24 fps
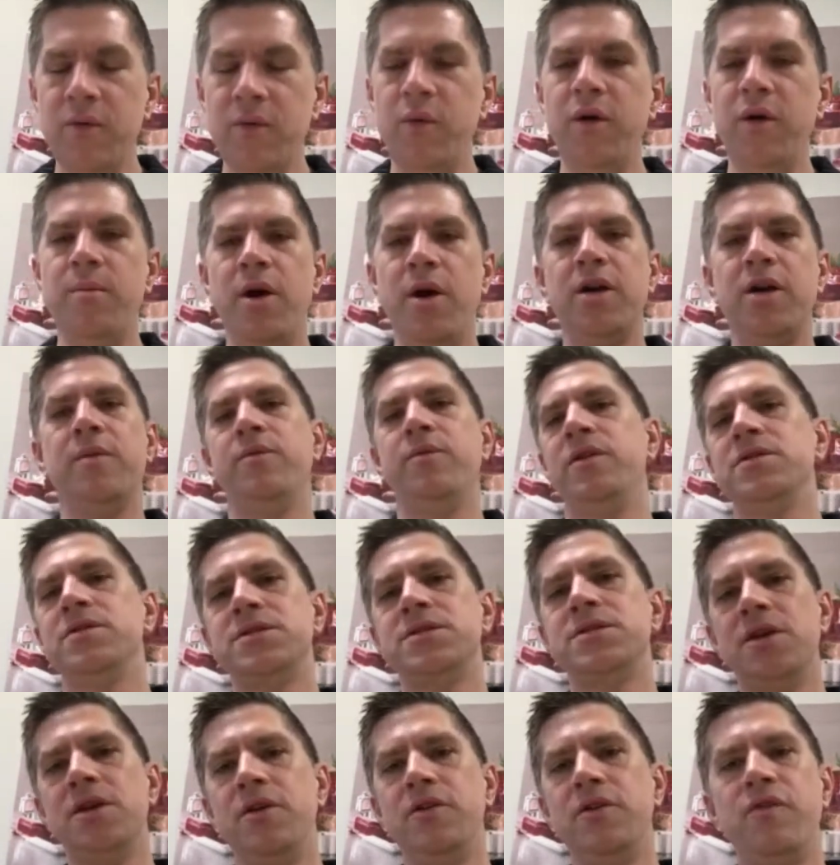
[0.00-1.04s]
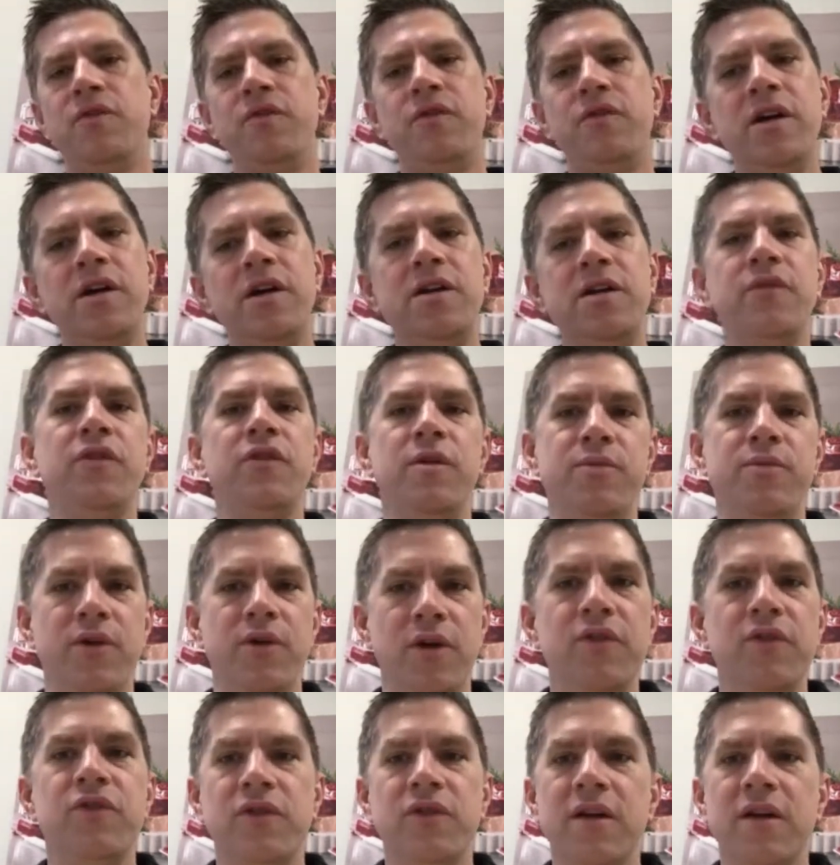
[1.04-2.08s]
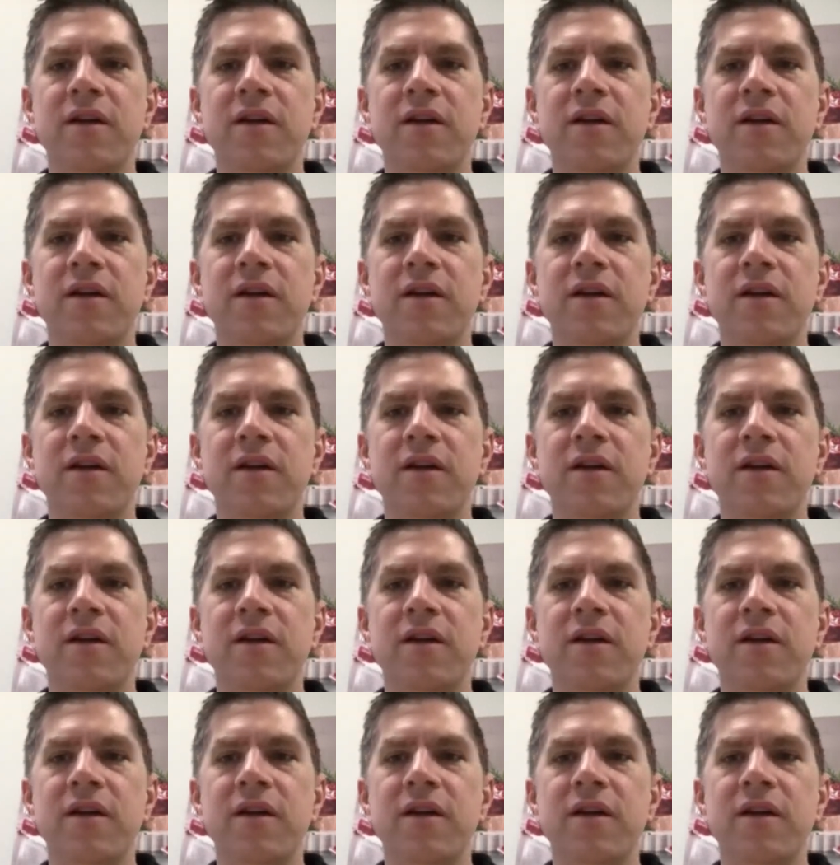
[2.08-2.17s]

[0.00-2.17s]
We're a marketplace. So it's a very different approach.